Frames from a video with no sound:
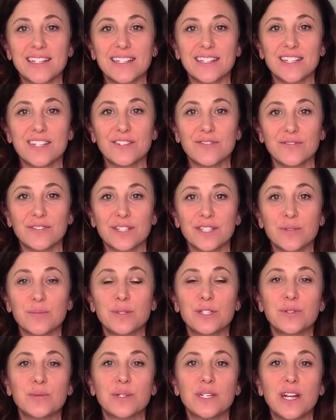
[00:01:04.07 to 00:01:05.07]
as the difference
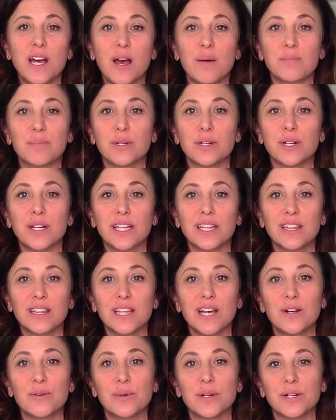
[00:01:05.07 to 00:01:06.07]
between upper and
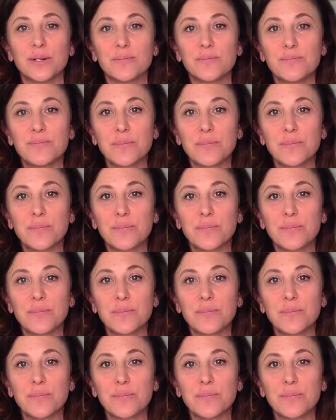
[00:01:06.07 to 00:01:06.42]
lower.